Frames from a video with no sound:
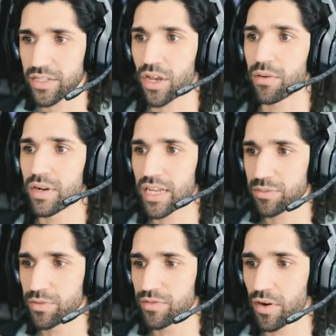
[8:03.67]
So
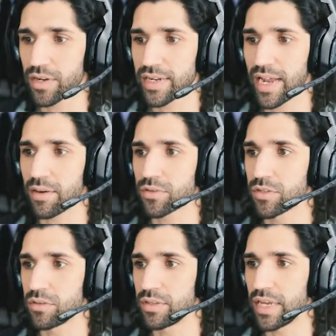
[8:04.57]
let's move on now
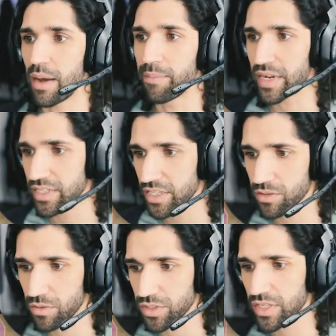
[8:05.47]
to the ability
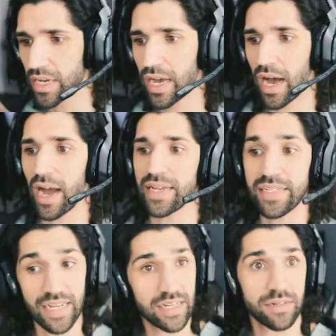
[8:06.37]
scores. I
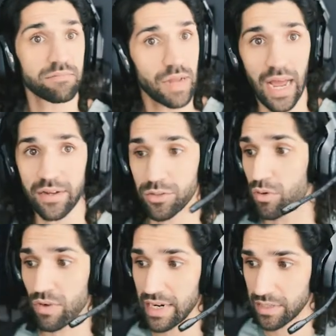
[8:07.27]
did do a
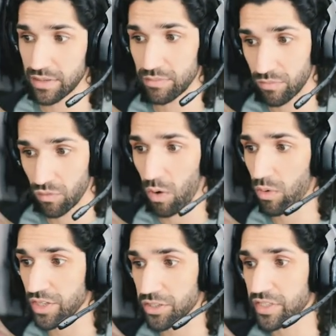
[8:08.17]
random
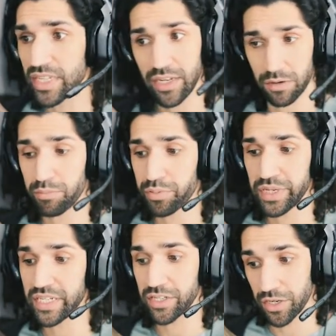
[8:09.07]
roll. As you can see, got a
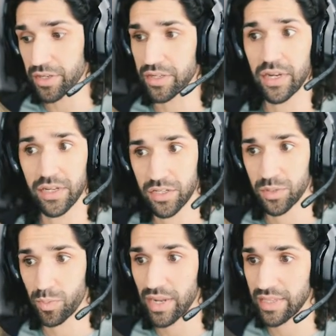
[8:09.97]
pretty good
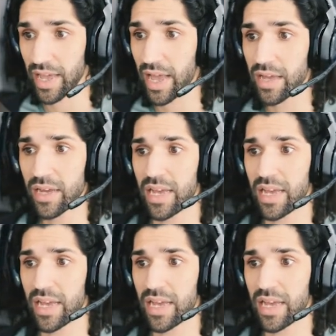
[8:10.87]
spread there.